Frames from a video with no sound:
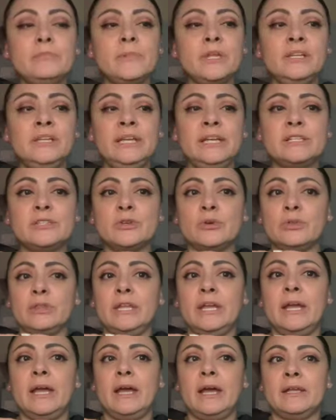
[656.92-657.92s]
I think it's
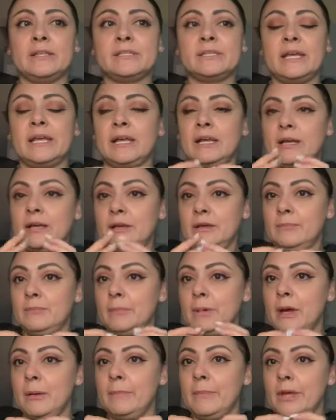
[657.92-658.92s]
cotija. It's like a,
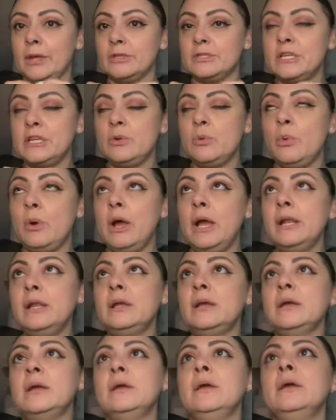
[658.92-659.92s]
a melty one.
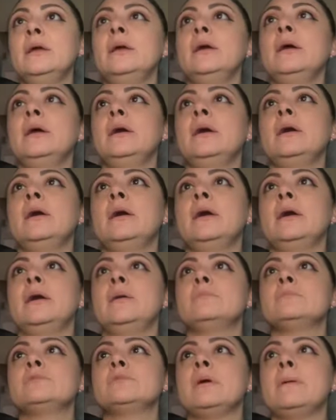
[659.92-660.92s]

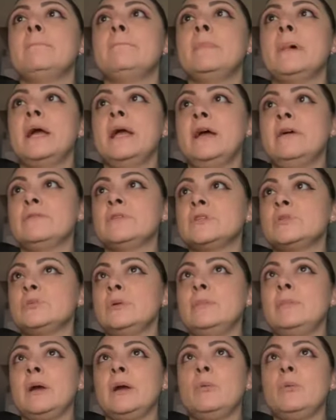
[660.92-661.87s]
Um, so I might have to swing by